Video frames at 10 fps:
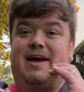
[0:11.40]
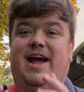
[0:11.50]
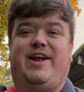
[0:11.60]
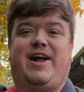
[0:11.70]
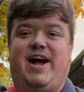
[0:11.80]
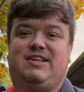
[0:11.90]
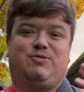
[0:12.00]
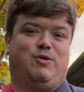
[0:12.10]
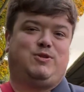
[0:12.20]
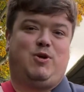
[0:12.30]
Hey
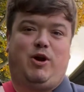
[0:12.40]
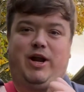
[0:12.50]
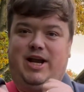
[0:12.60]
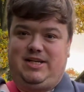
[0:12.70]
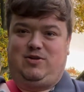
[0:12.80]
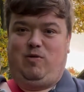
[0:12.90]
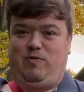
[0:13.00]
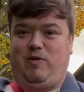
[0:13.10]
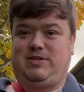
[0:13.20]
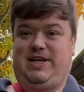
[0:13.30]
guys, what's going on? It's Talk
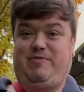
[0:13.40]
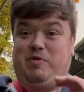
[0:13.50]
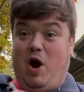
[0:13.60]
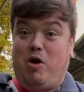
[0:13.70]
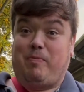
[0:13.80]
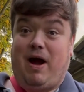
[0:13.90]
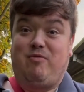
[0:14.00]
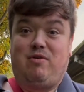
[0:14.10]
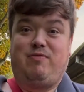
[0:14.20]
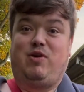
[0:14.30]
Forest TV. We are
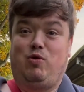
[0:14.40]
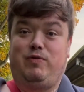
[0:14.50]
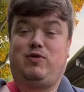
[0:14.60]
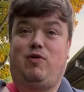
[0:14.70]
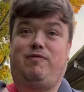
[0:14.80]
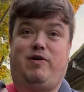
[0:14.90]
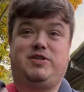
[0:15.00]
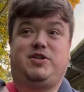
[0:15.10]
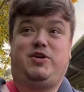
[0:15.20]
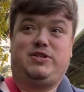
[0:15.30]
back with another Talk
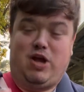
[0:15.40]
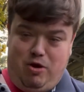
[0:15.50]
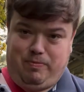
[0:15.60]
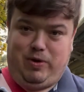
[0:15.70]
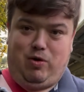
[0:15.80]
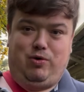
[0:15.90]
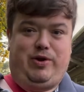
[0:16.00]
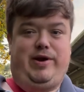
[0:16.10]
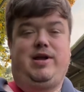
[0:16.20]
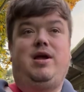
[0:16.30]
Forest news. Hope you're all
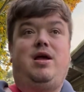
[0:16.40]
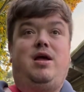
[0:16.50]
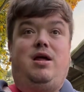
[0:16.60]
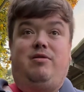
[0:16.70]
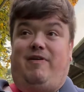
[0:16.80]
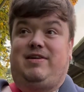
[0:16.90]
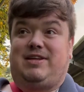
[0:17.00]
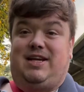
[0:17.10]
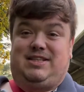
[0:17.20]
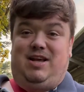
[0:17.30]
doing
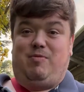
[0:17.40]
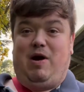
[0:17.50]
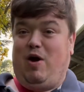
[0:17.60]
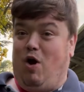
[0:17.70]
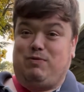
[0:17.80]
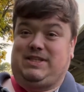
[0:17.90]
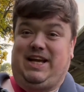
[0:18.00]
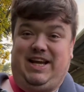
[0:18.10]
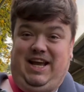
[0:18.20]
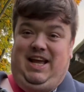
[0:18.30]
fantastically well.
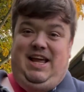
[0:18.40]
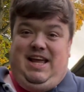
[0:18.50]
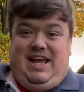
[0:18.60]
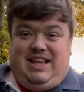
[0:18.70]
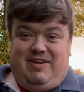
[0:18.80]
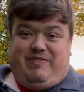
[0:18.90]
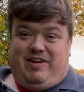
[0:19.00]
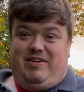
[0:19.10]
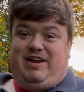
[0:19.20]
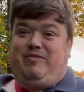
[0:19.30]
Obviously, different
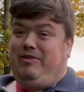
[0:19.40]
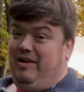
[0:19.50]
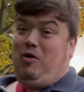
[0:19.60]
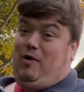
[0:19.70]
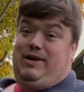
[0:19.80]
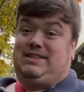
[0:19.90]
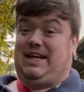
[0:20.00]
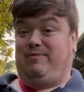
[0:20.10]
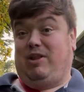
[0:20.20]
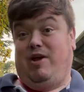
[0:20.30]
look at, well, in the
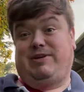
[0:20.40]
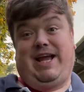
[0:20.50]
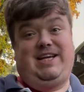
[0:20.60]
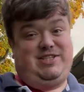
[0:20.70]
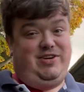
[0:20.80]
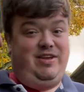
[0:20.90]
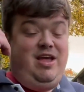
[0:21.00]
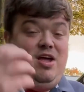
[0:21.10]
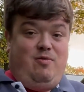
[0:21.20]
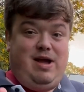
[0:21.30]
same location
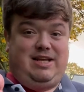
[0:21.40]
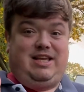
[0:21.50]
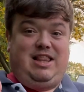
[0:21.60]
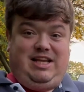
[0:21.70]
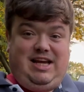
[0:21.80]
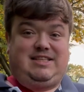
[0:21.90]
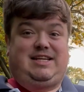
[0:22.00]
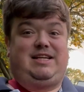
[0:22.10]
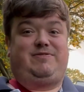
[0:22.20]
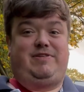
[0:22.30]
where I did
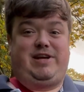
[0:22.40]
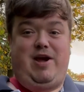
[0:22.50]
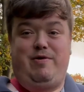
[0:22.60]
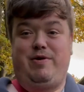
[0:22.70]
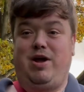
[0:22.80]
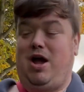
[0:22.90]
yesterday's video.